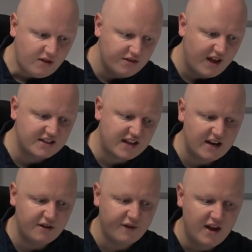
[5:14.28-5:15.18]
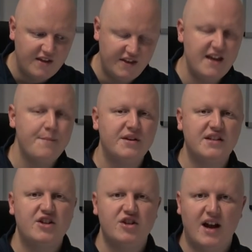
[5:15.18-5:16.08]
that's kind of the in
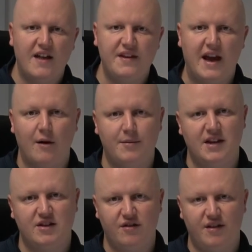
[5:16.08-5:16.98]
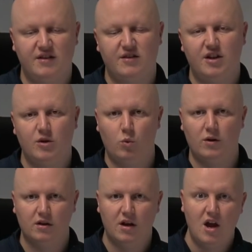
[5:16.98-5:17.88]
possession and the out of possession things that you
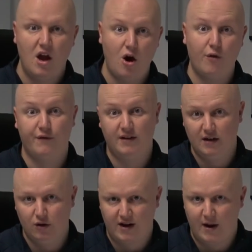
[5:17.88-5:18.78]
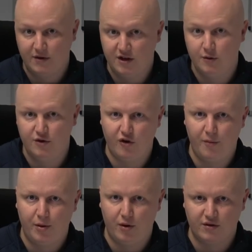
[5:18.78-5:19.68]
will hopefully look at when you're doing your
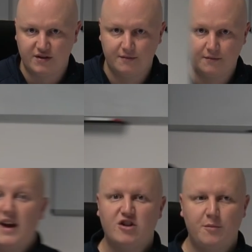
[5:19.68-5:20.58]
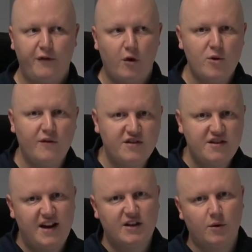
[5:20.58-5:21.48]
report. Okay, so before we move on to
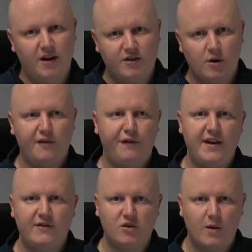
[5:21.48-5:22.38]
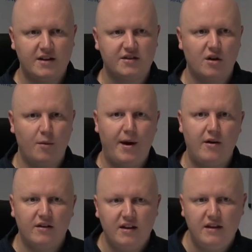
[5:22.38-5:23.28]
the next one, I do have a favour to ask. So
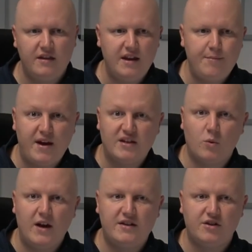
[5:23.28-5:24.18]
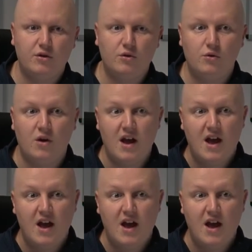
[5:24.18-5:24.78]
apparently the best way to